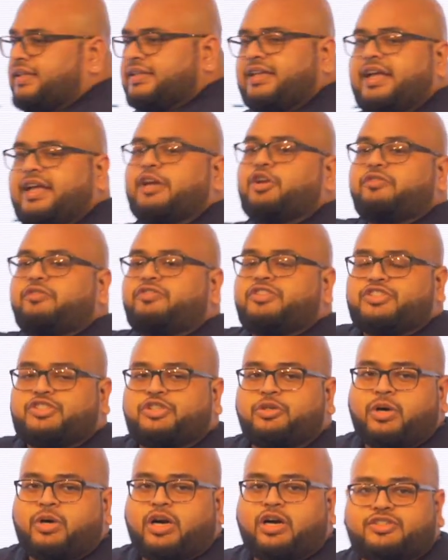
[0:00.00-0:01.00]
the end of this
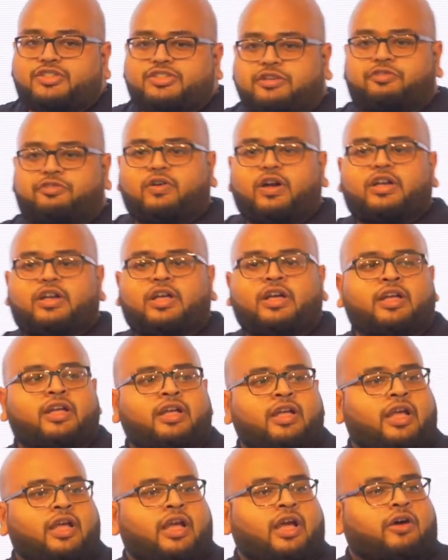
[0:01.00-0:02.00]
humongous effort,
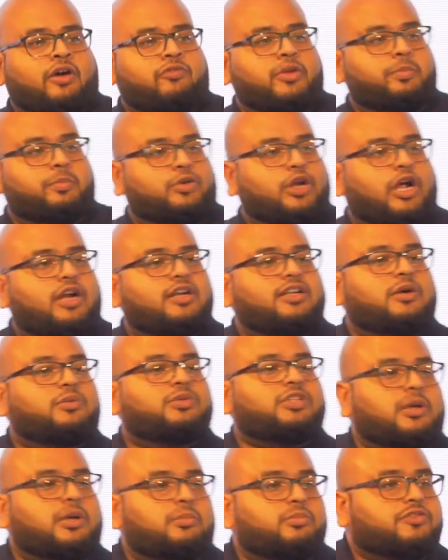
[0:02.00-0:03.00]
we brought down the
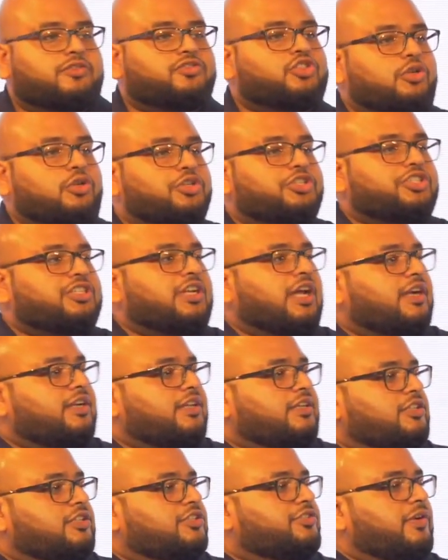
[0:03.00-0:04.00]
number of solution
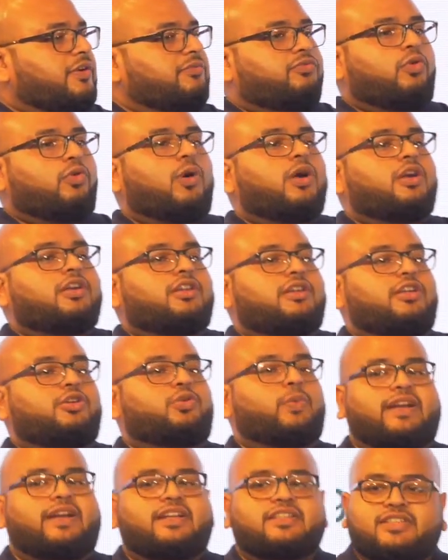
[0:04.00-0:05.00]
articles from
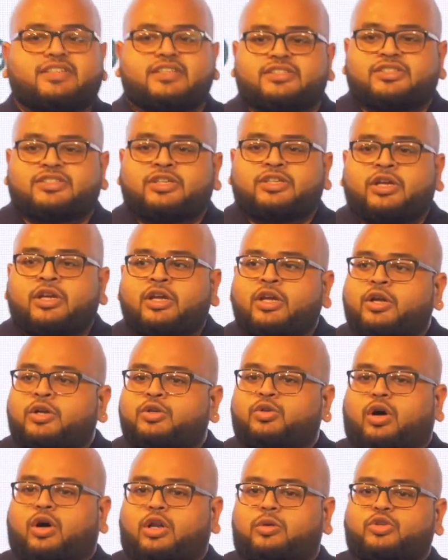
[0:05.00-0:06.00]
426
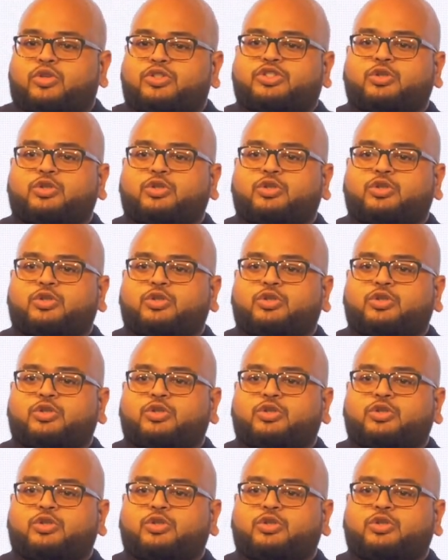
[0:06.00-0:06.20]
to almost